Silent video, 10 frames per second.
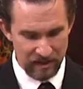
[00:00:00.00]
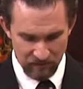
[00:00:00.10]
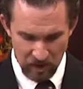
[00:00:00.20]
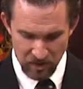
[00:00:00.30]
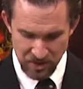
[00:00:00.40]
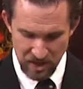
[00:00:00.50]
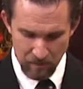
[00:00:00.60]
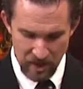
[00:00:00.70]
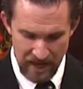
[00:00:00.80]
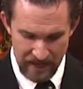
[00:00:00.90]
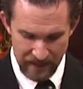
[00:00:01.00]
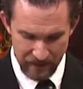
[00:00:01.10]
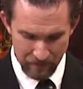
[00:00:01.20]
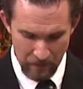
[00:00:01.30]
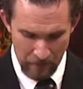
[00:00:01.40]
verse number
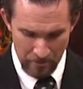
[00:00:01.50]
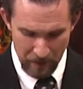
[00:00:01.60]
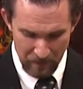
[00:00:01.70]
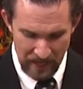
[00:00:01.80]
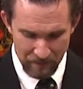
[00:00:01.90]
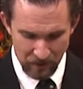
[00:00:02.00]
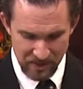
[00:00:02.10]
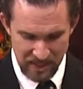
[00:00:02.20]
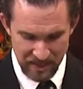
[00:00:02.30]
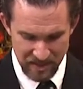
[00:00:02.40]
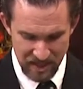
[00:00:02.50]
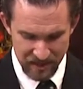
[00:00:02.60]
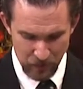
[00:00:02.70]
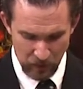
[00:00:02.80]
9. The Bible says these